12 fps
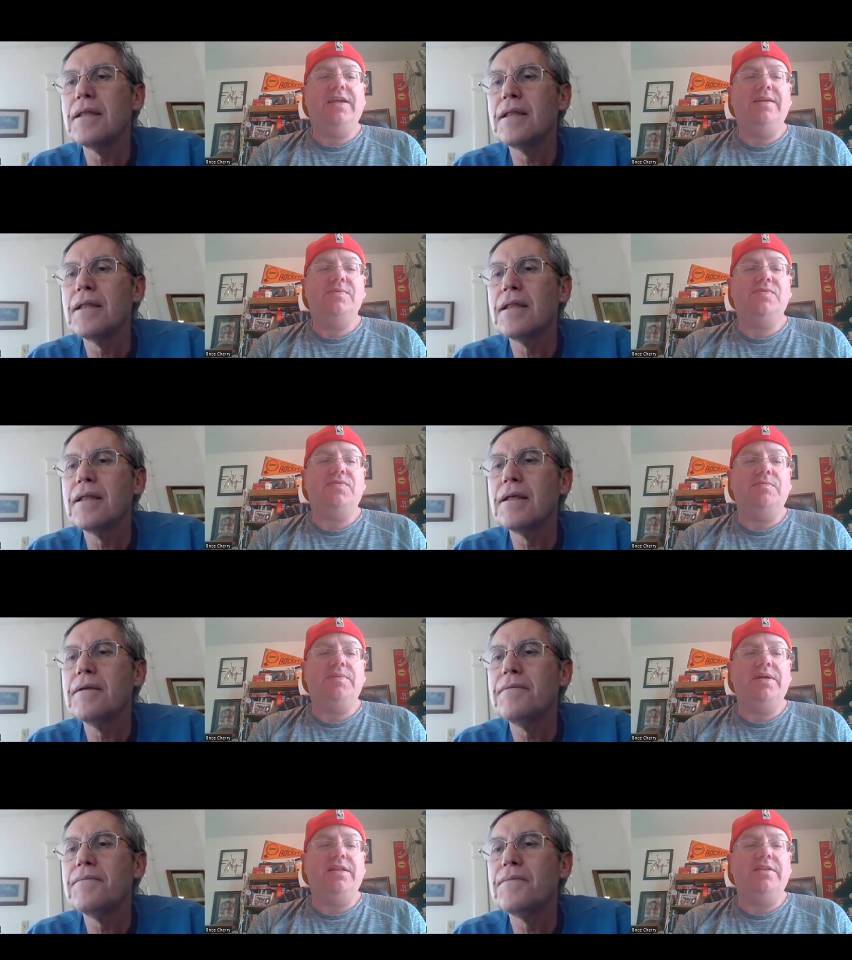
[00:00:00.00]
Speaker 1: games for
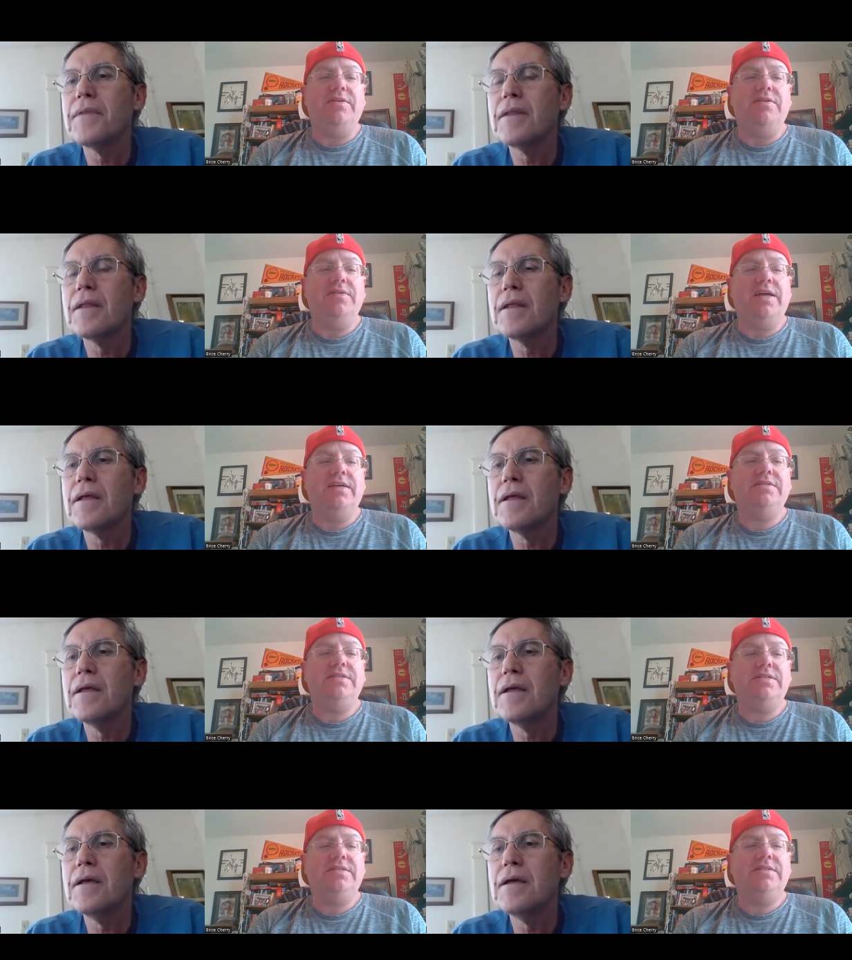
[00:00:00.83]
Baylor,
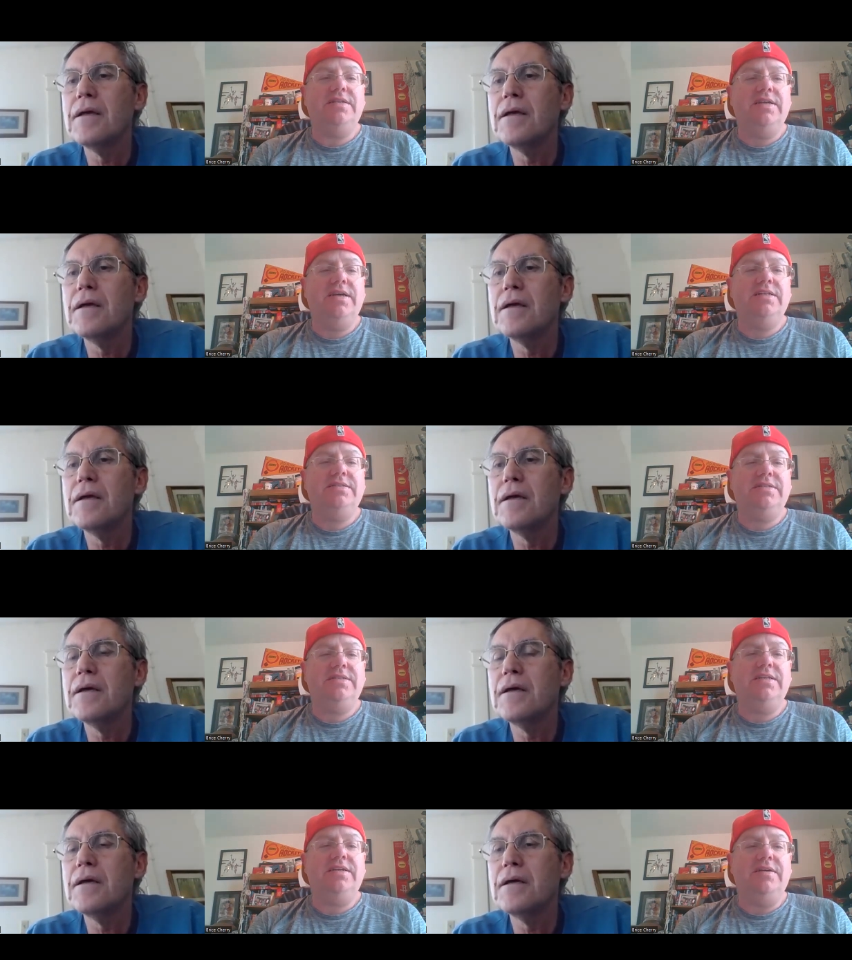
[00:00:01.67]
that's
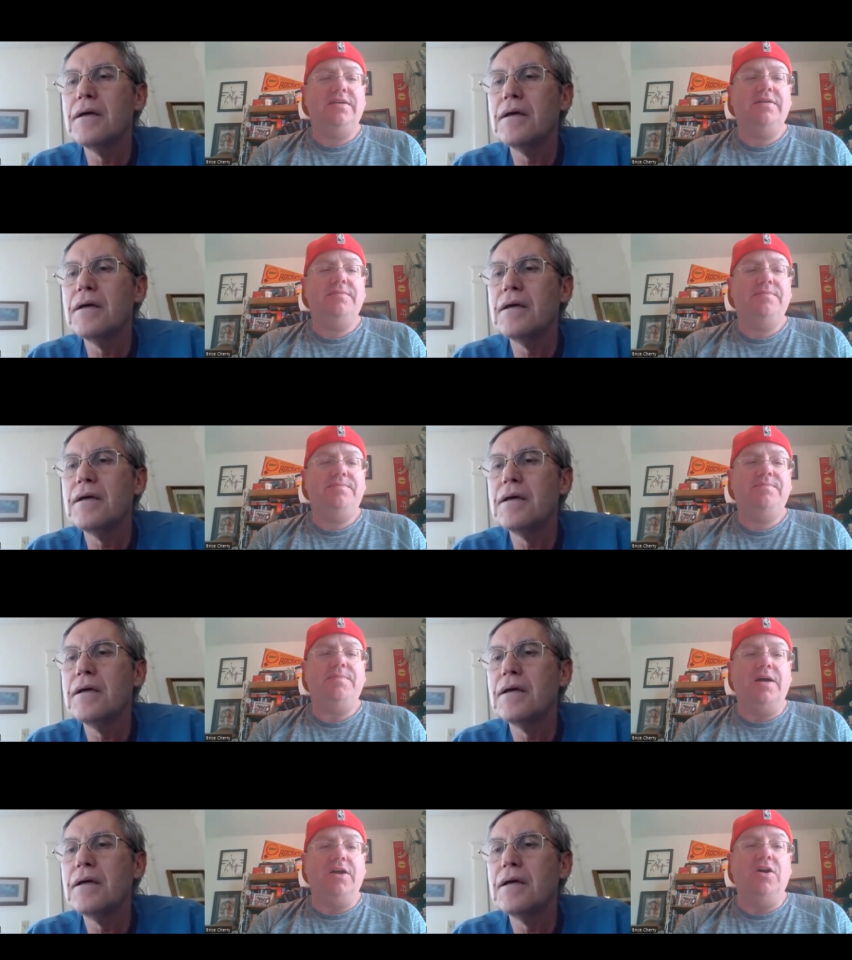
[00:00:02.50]
that's uh,
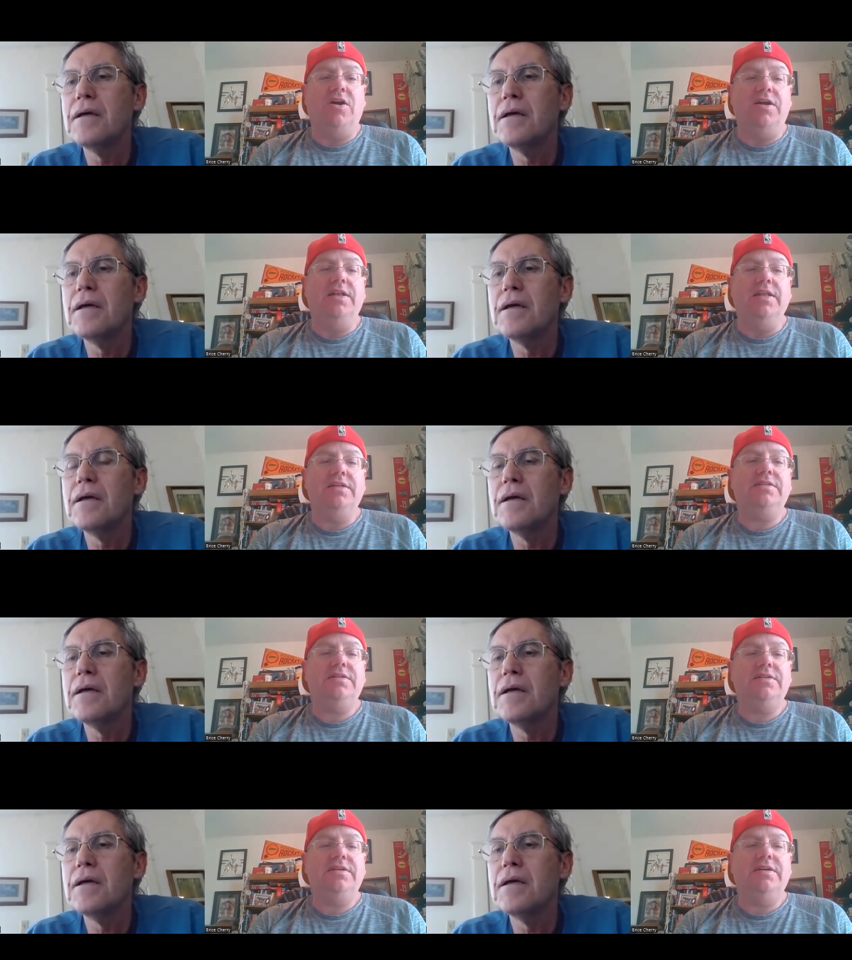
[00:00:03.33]
a gauntlet.